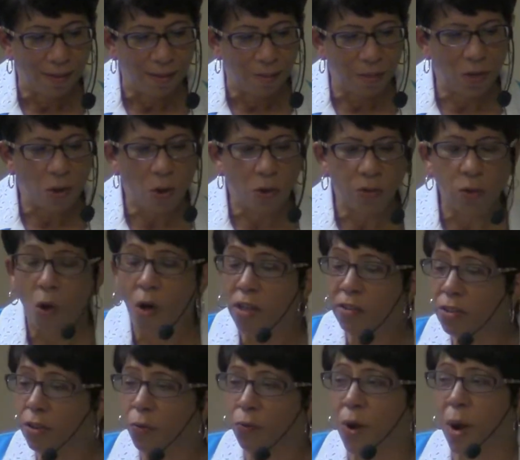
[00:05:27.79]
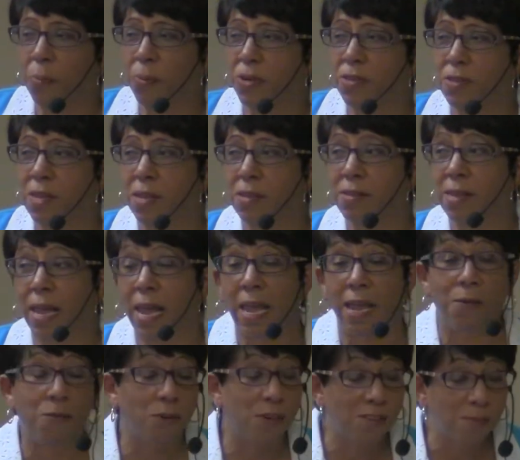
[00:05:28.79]
Behold also represents
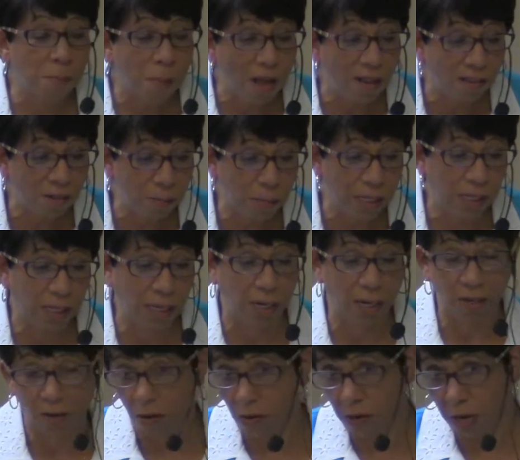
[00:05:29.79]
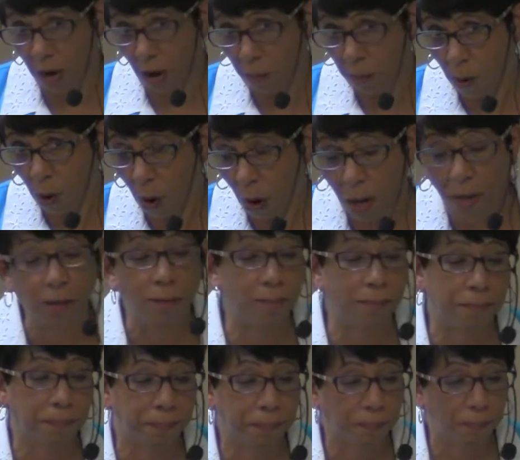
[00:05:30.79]
a responsibility on our part.
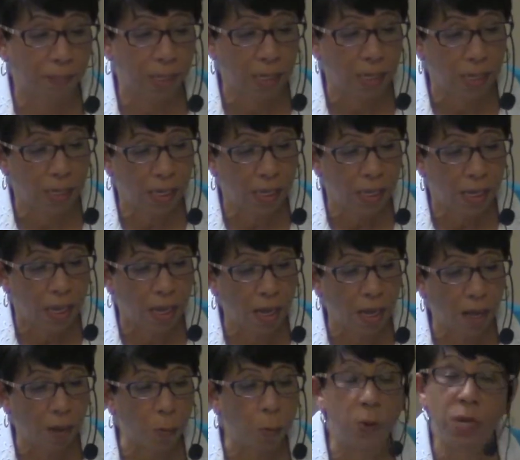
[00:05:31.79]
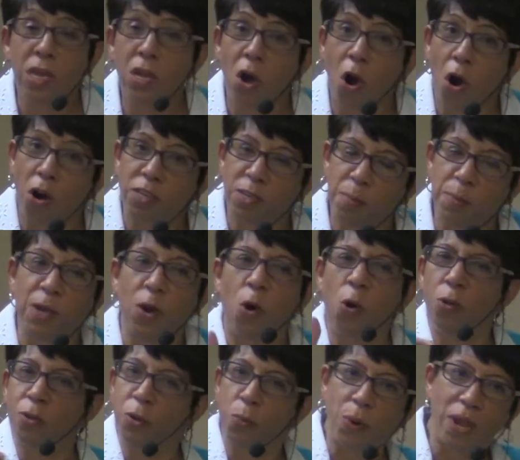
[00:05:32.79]
We are to
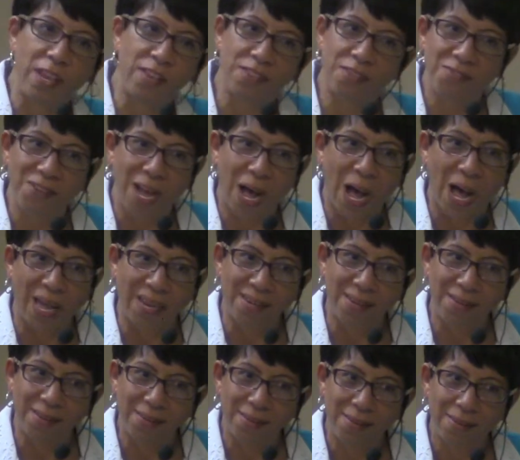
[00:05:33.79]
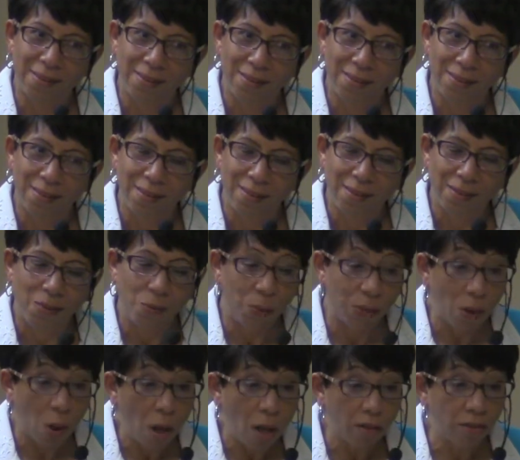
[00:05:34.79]
behold the ways of God.
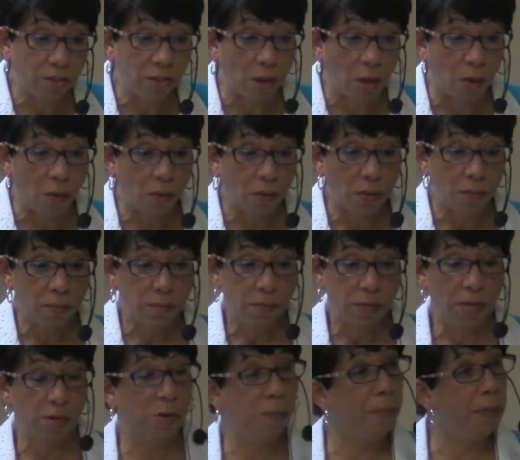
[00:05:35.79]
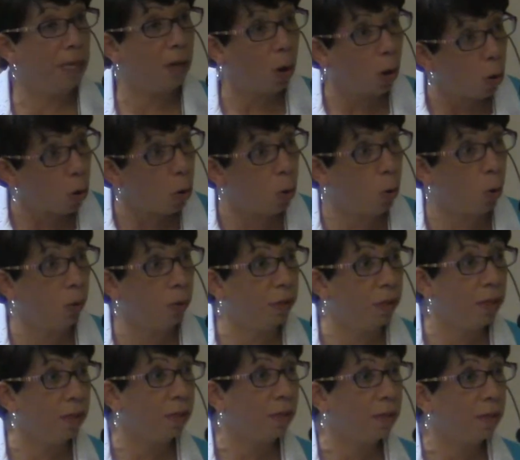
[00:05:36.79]
We also need to
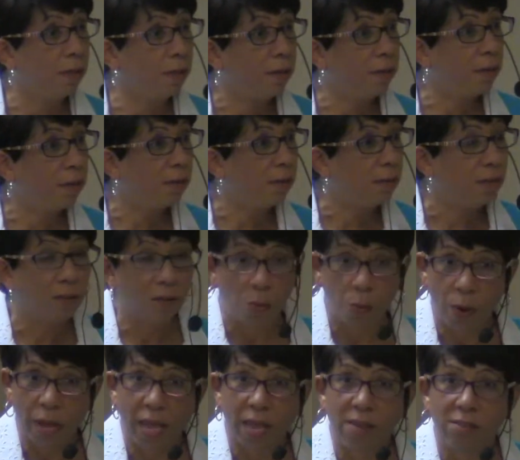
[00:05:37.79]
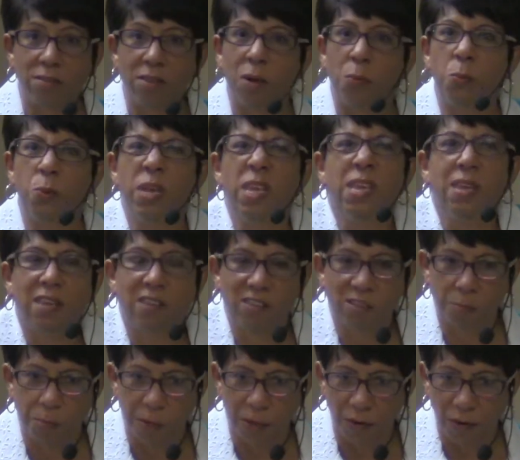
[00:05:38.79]
behold the ways that we
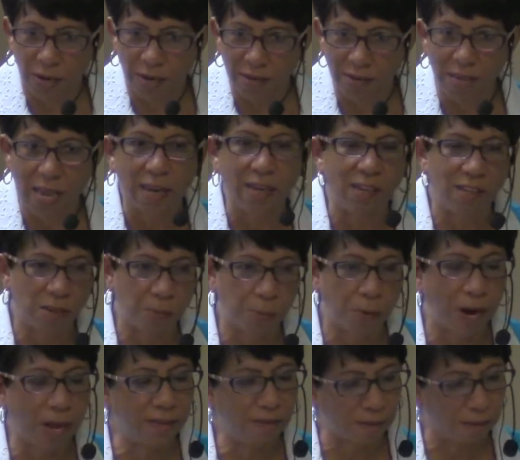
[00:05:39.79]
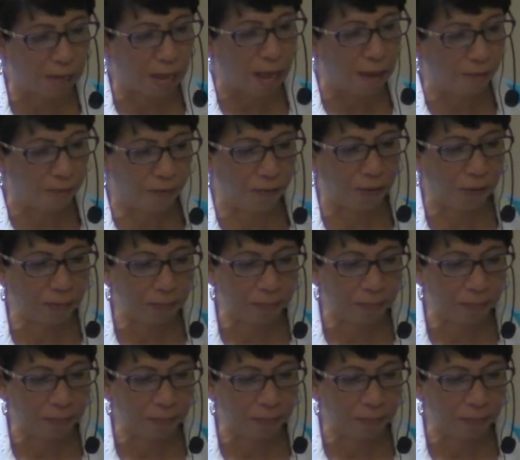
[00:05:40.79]
experience and express life.